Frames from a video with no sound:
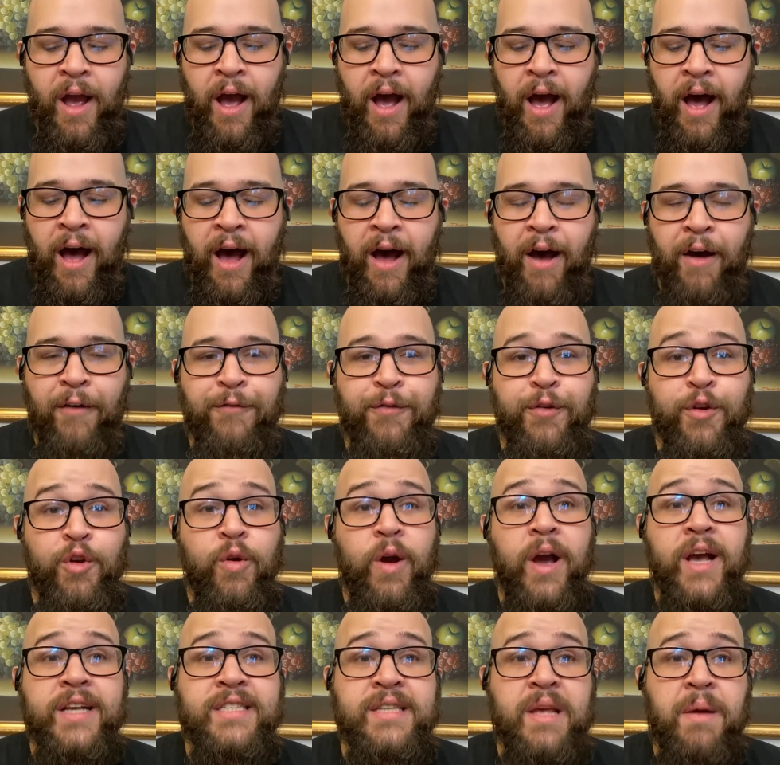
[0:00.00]
For you
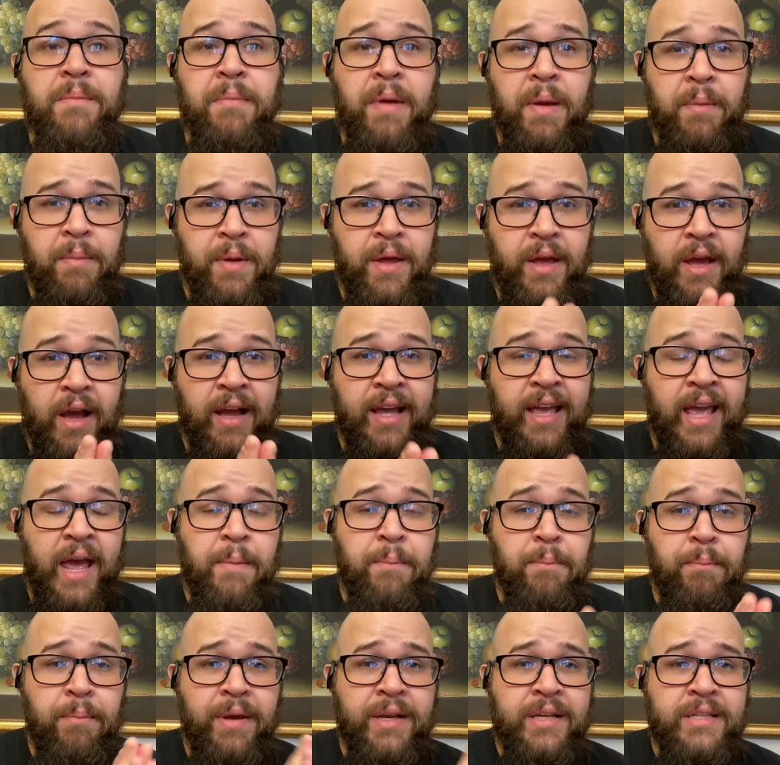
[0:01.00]
guys that maybe,
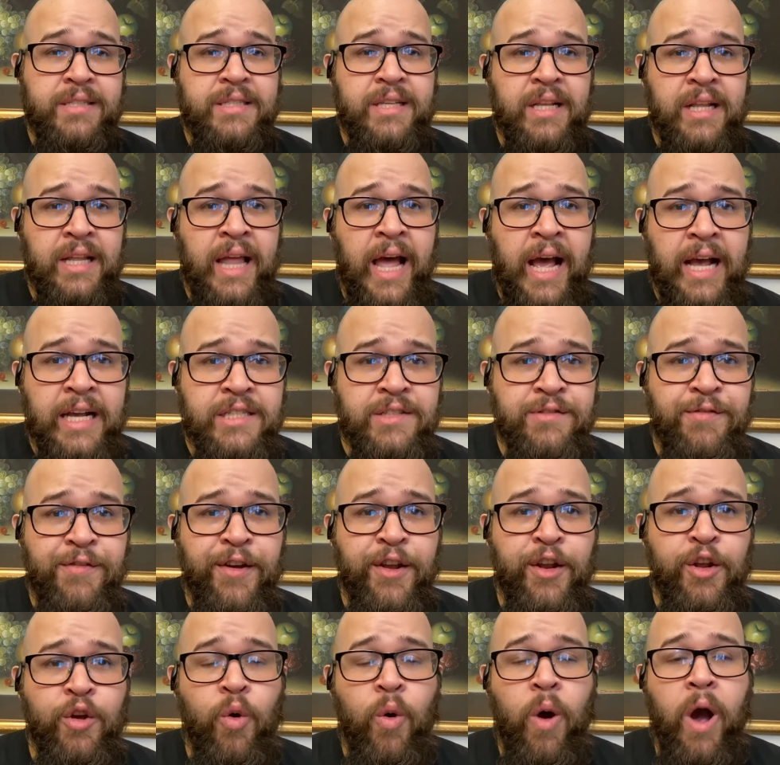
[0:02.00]
again, missed the last
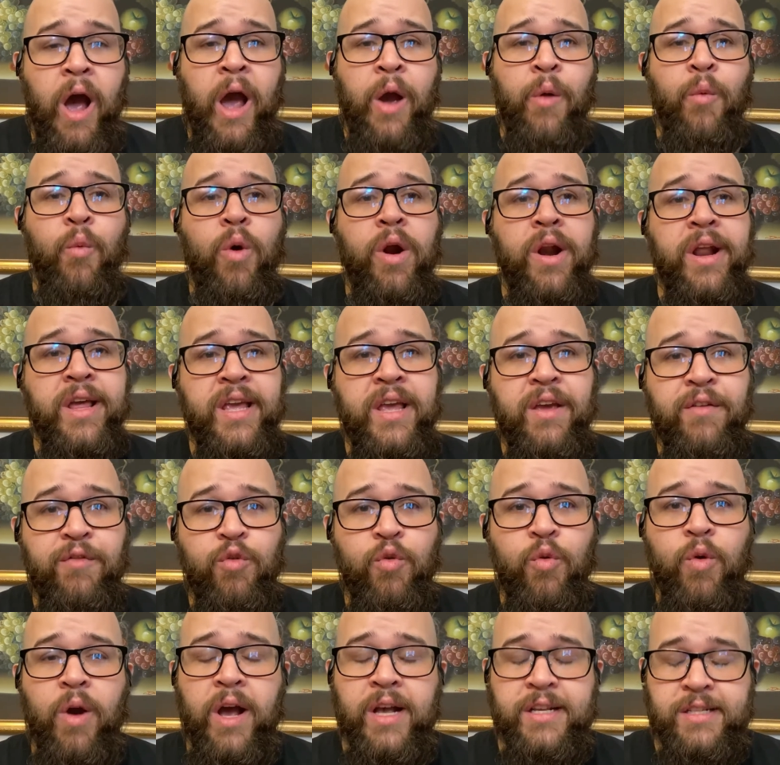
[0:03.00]
video, I want to give
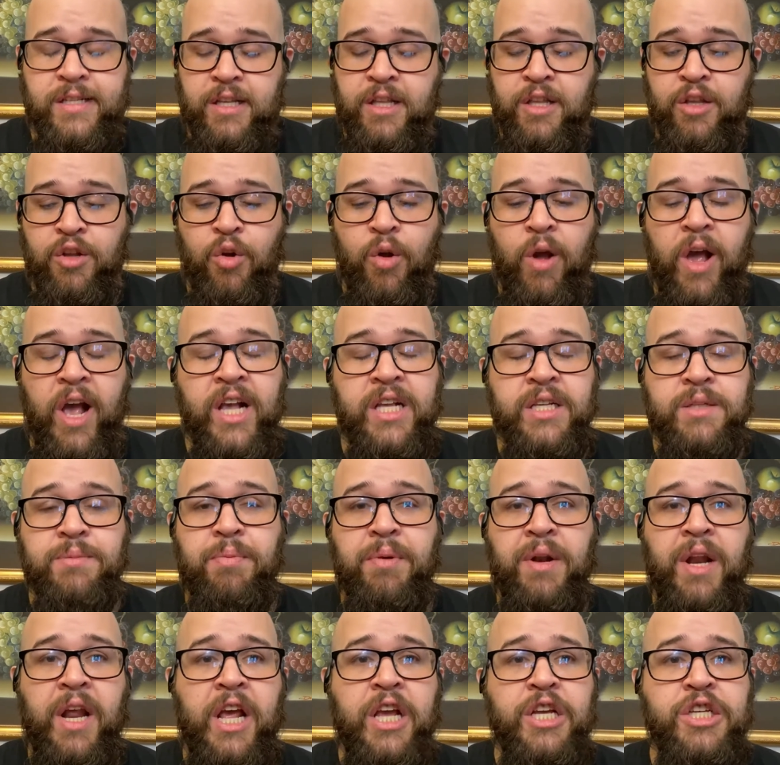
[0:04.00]
you guys a little
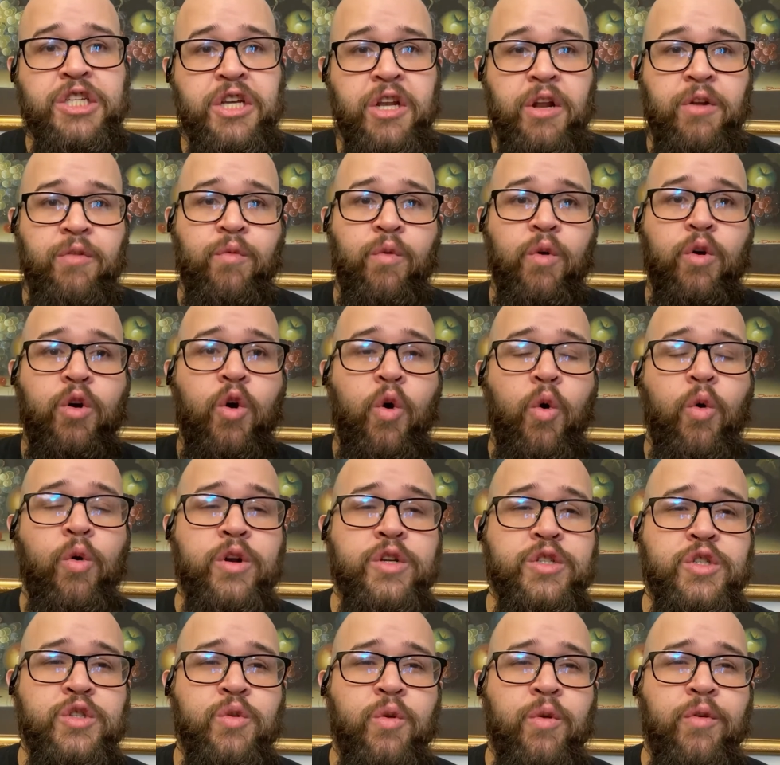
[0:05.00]
explanation of what
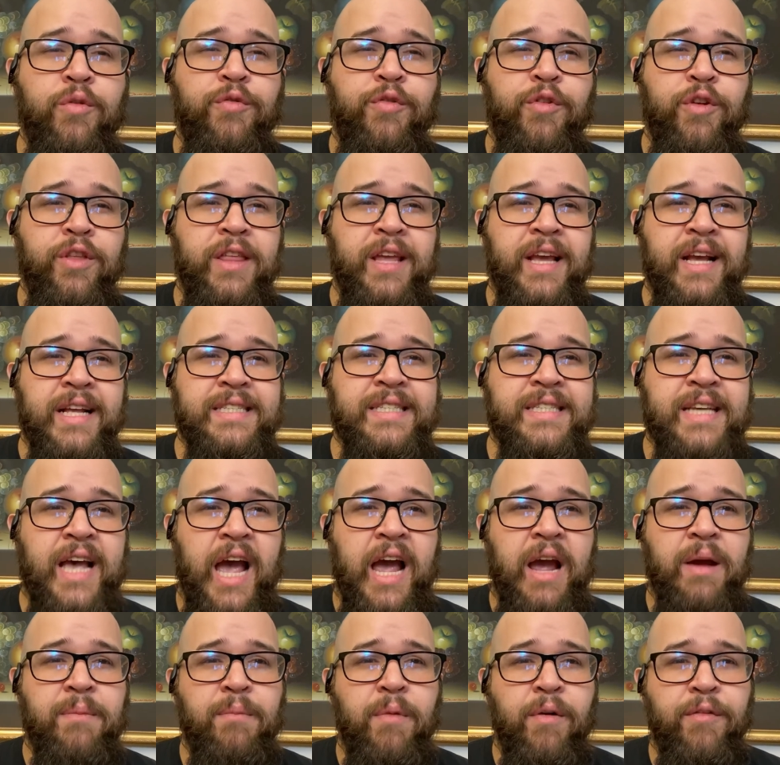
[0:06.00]
Corey's doing for the
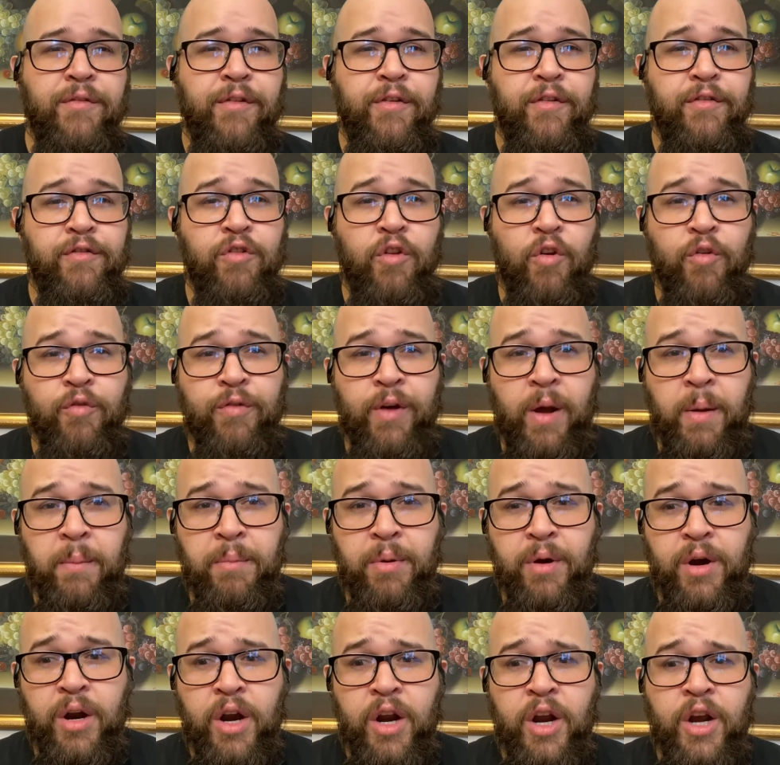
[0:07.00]
entire month of
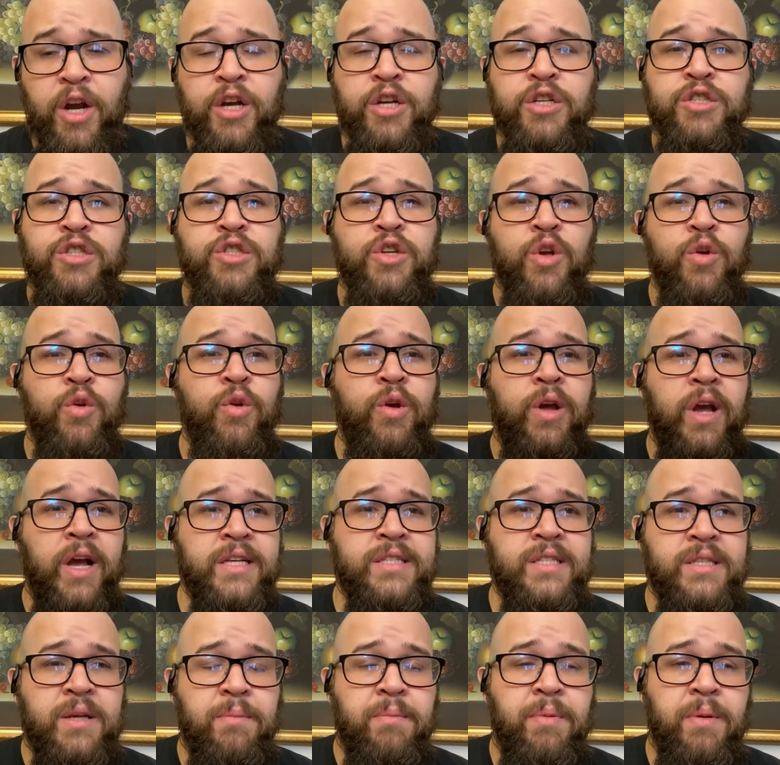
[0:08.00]
November so you
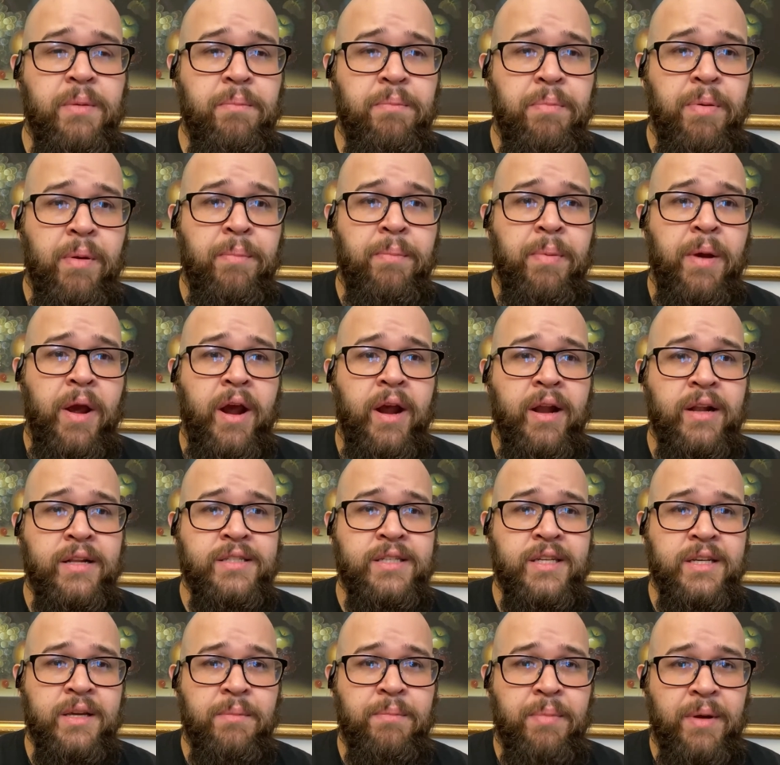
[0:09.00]
guys can be prepared
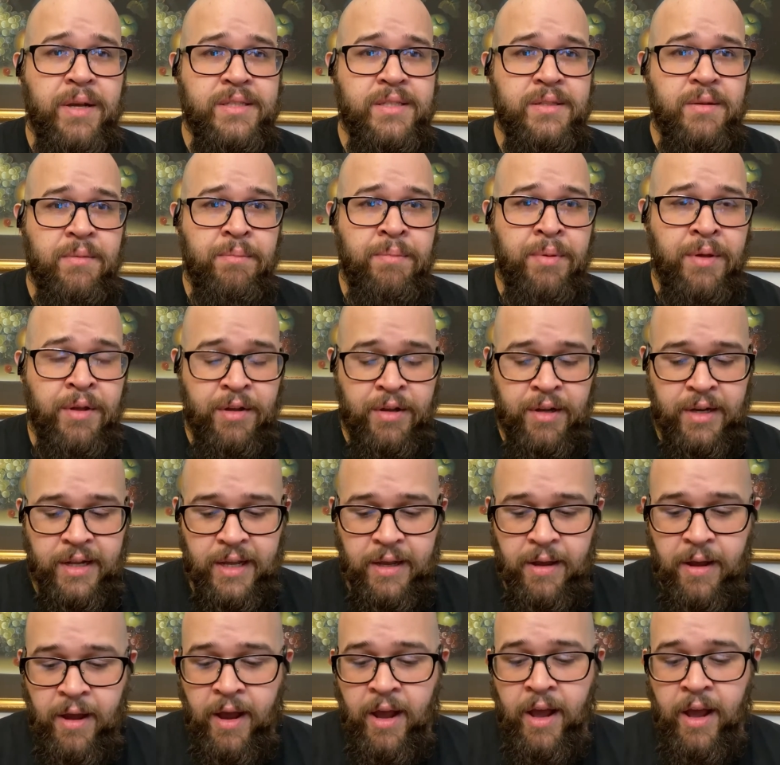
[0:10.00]
to your best ability.